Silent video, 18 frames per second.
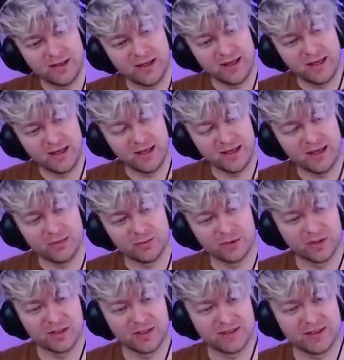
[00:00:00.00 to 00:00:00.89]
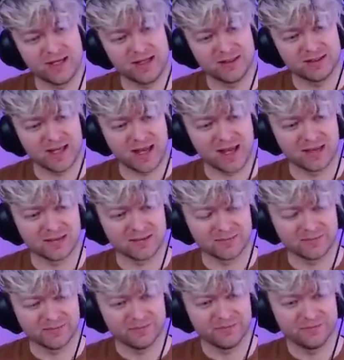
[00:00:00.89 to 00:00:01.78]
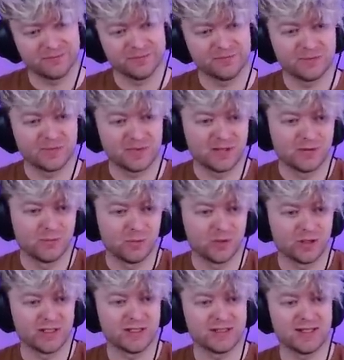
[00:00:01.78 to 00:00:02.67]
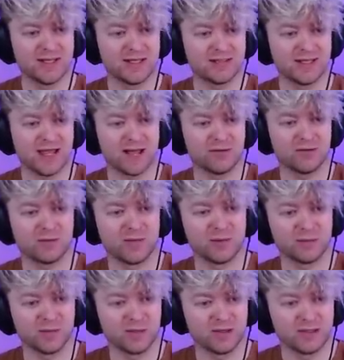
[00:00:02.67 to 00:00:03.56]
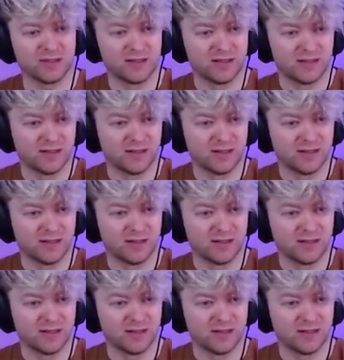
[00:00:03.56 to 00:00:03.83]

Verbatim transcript: Hey, we're going to take that. We're going to take that, remember?